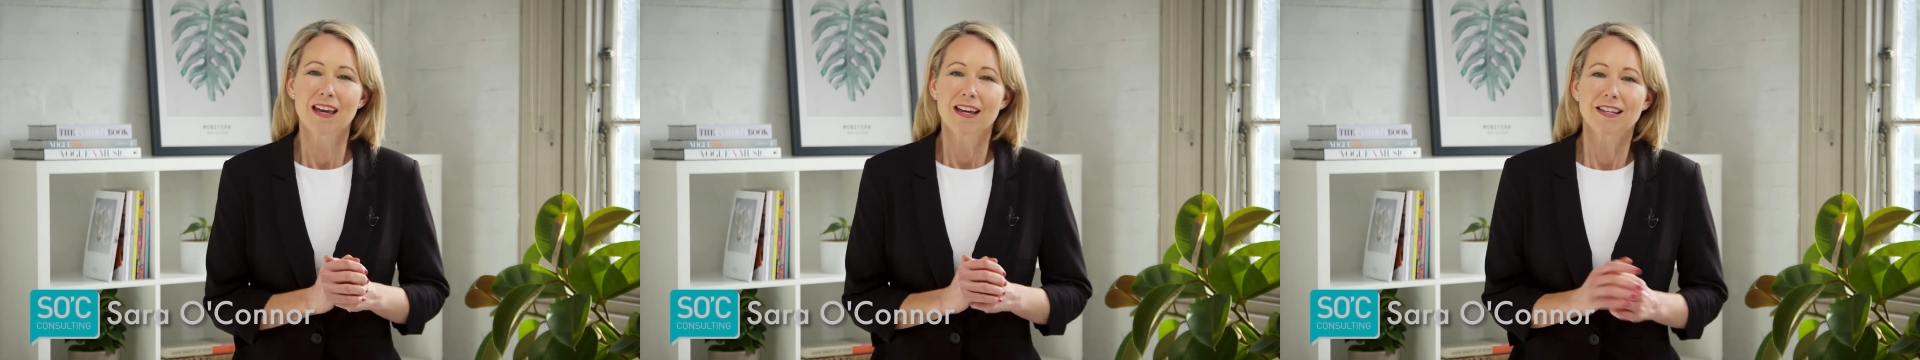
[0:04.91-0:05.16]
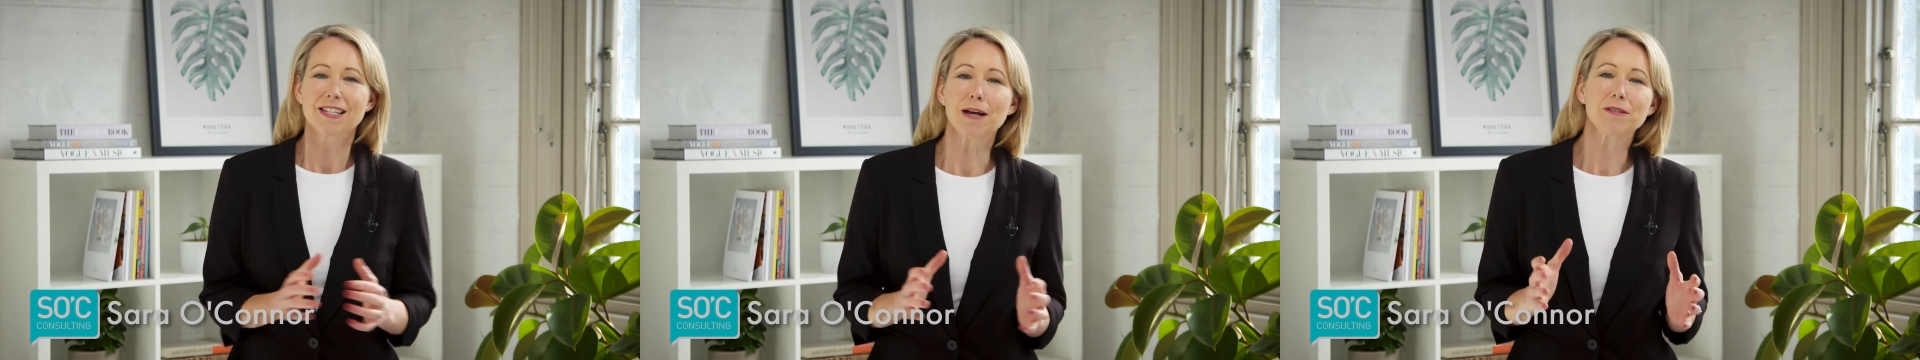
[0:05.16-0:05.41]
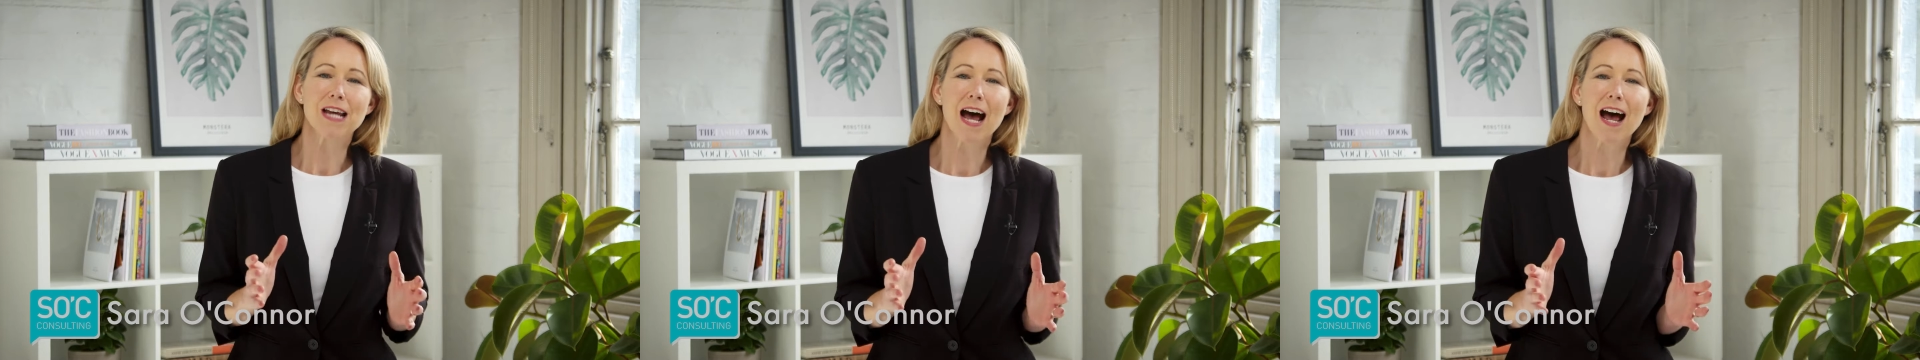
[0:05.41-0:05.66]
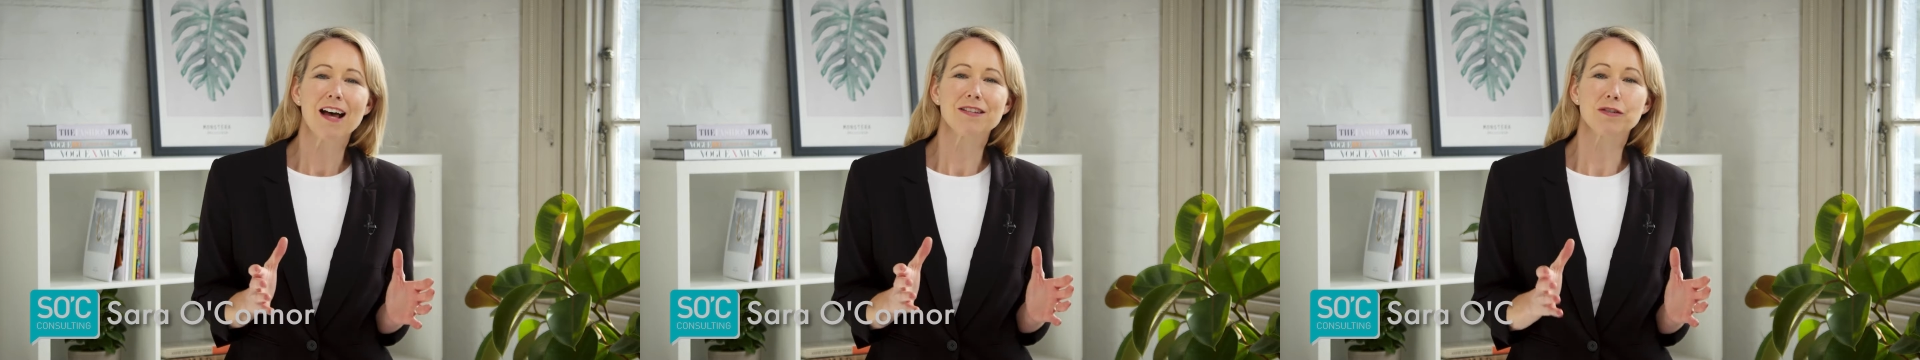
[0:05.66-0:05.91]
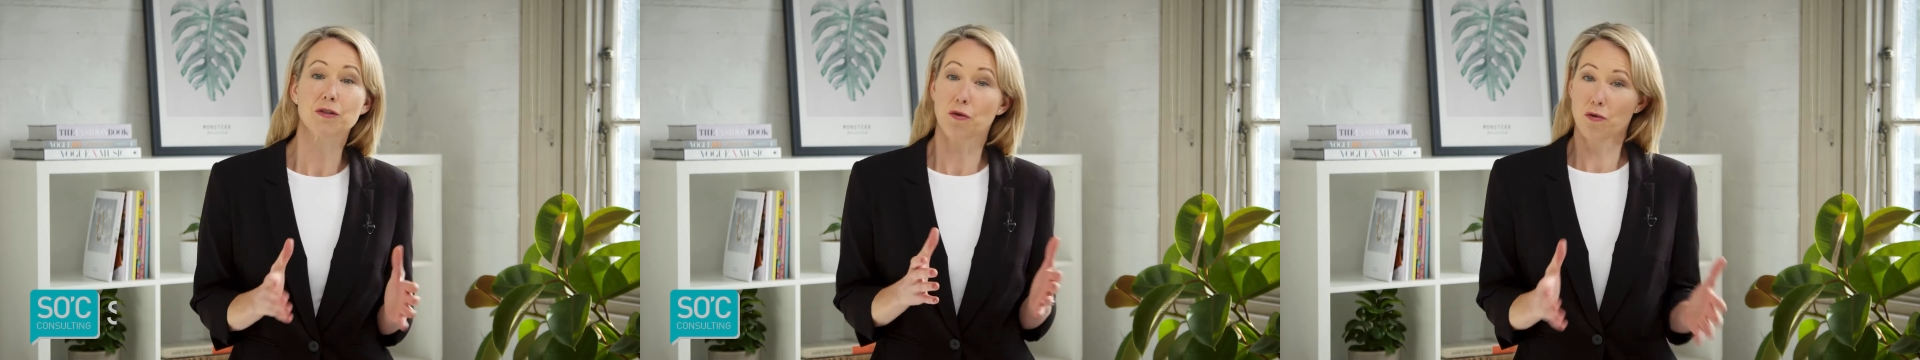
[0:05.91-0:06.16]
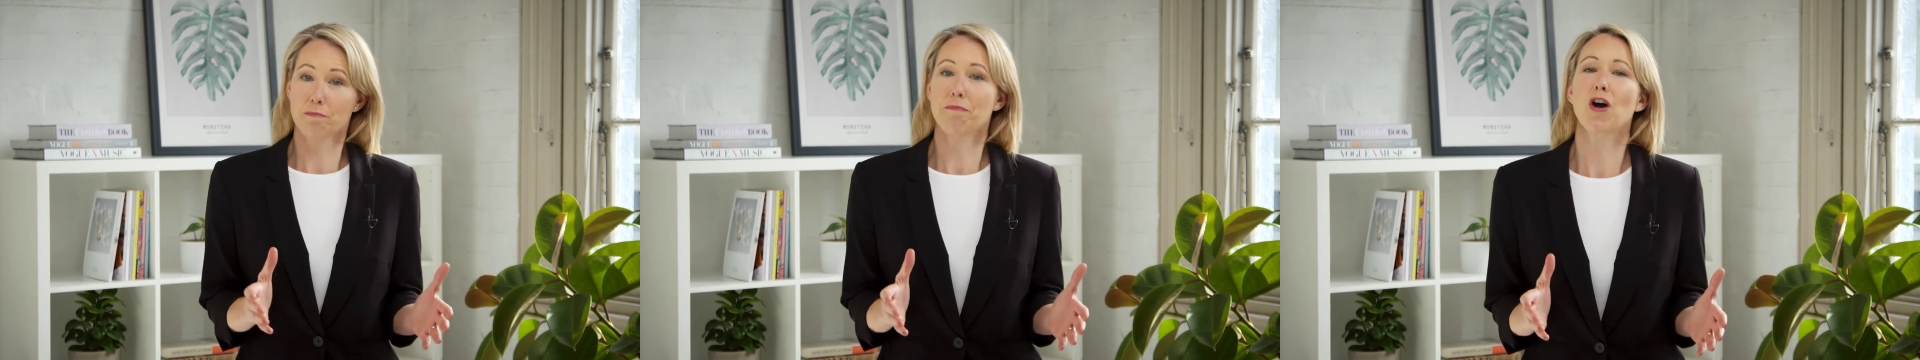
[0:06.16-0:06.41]
Some tasks
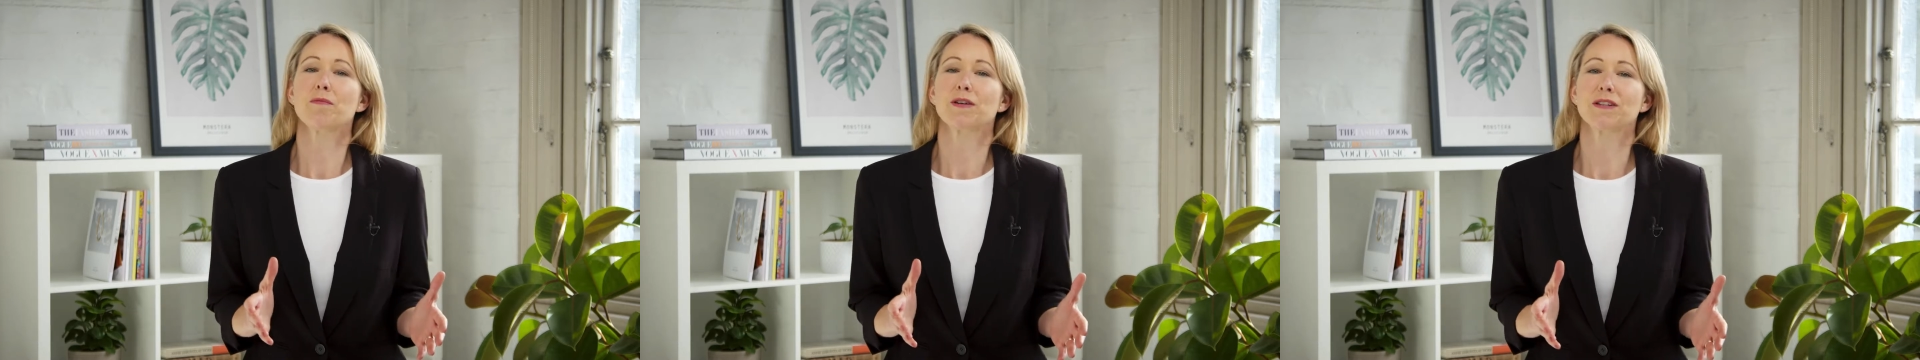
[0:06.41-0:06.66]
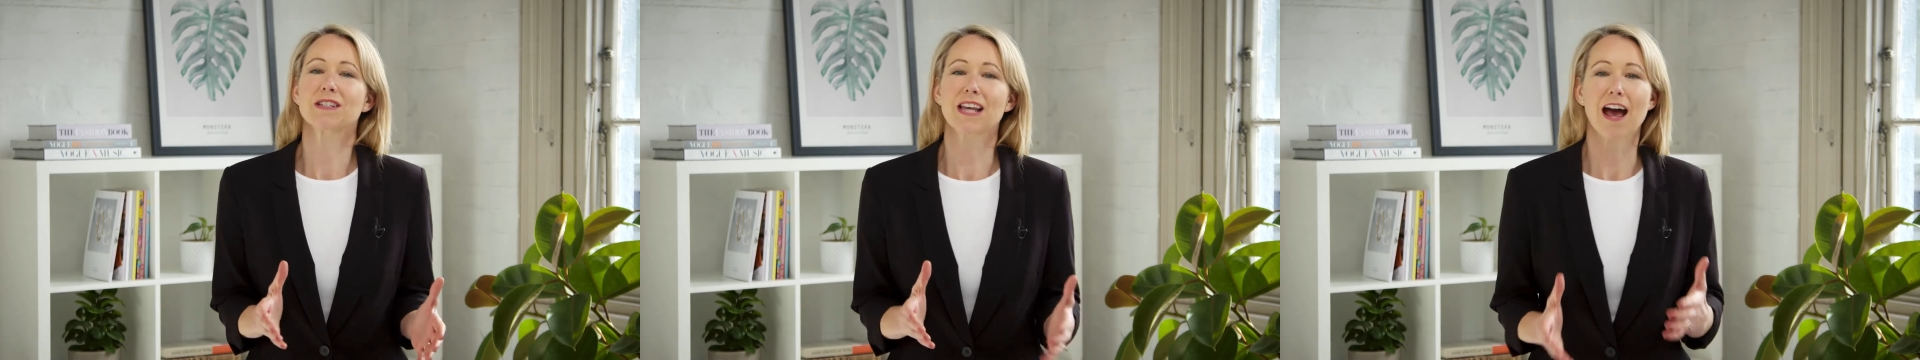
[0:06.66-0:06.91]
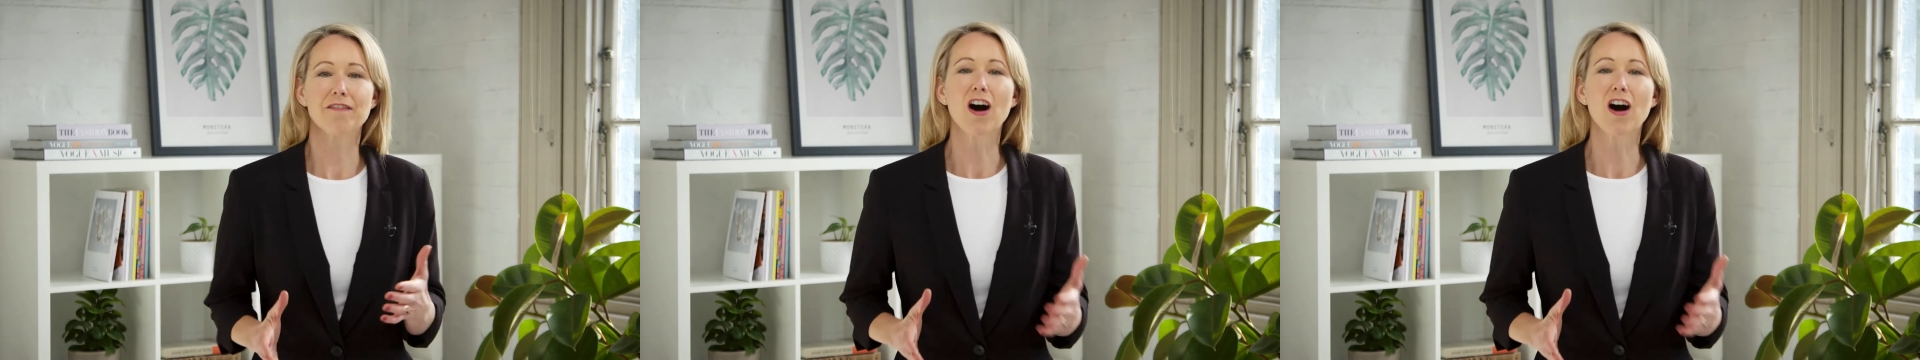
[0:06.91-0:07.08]
or moments have